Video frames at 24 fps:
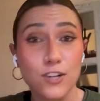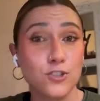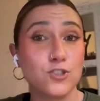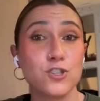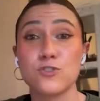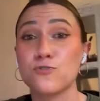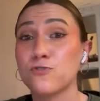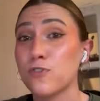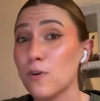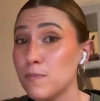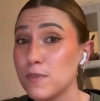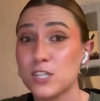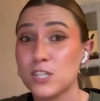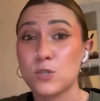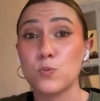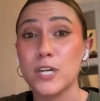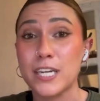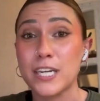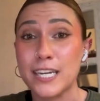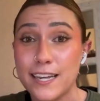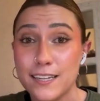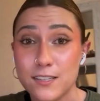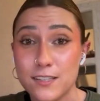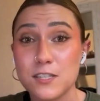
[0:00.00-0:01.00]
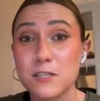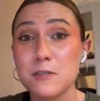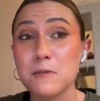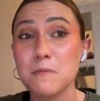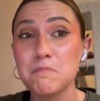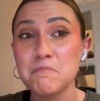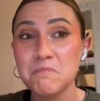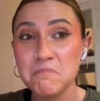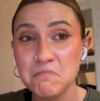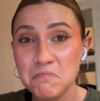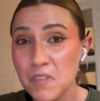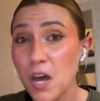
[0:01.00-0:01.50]
just from this weekend's
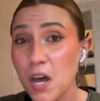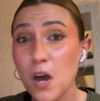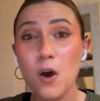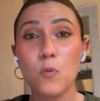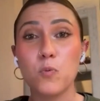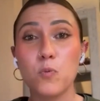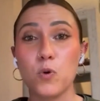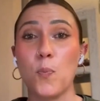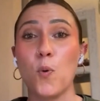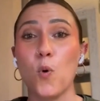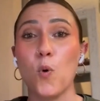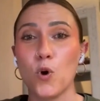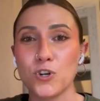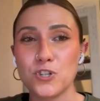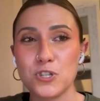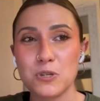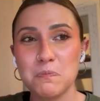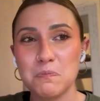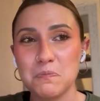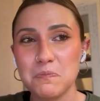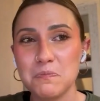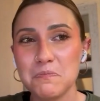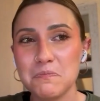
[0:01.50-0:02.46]
report.